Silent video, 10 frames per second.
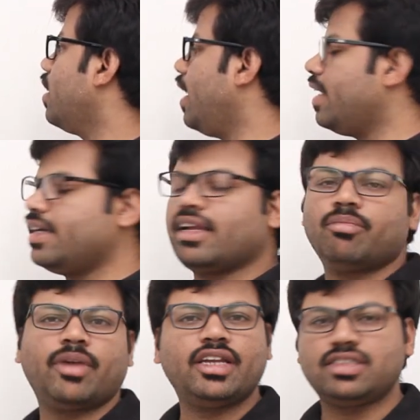A
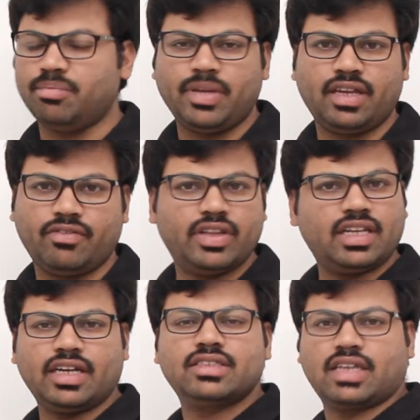determines B,
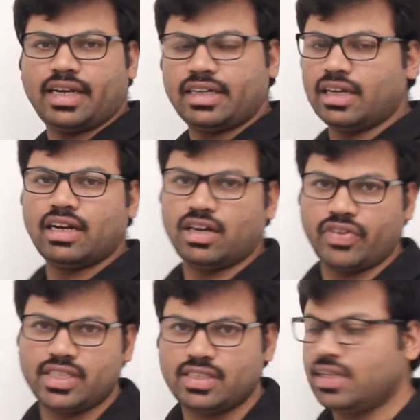whether it is correct or not,
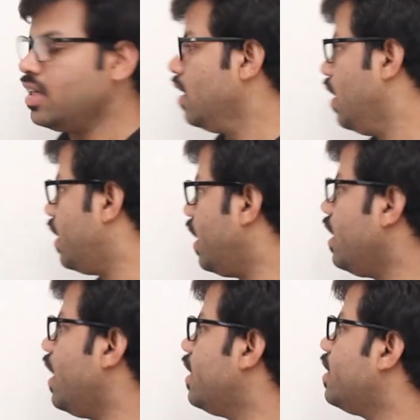we'll see.
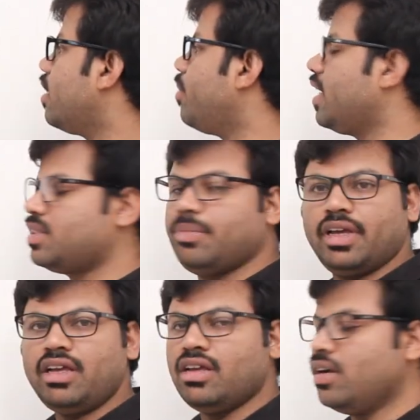Really A determines
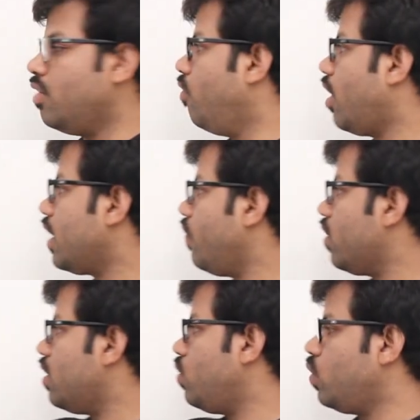B,
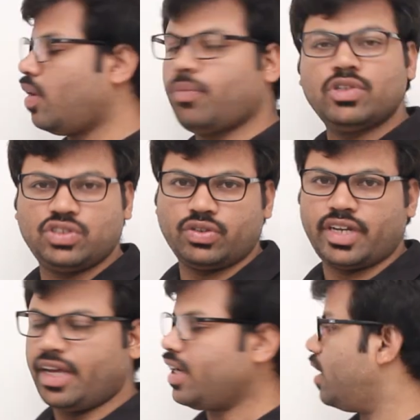whatever the two tuples you
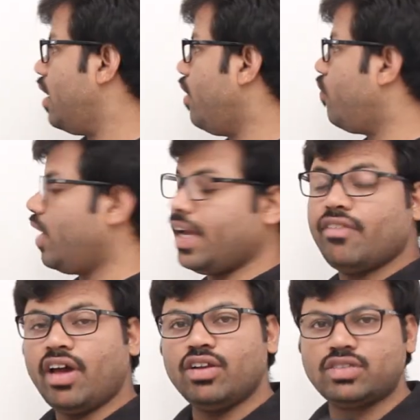take, if A
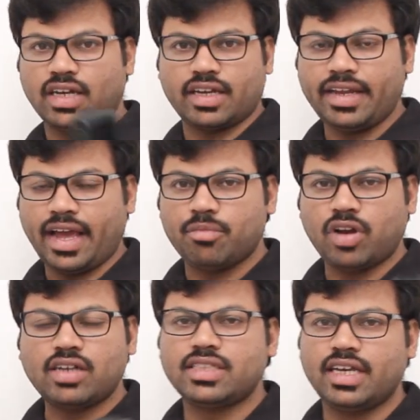values agree, I am
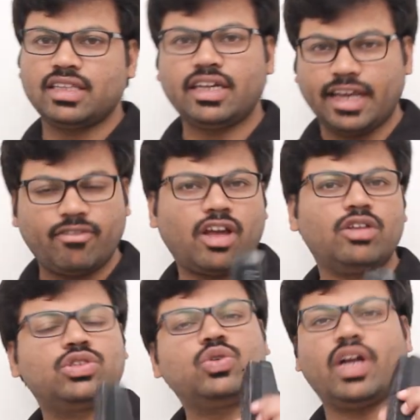not saying that A
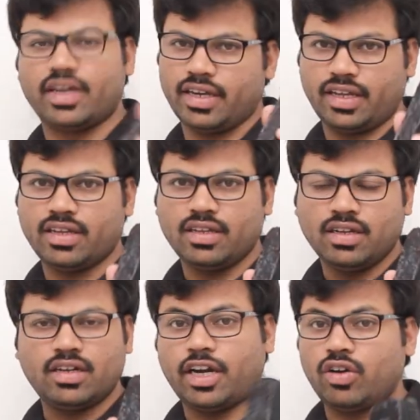value should agree.
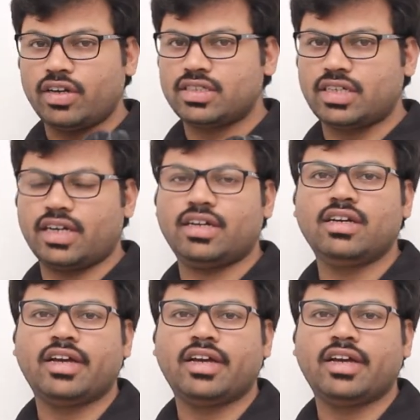Try to understand.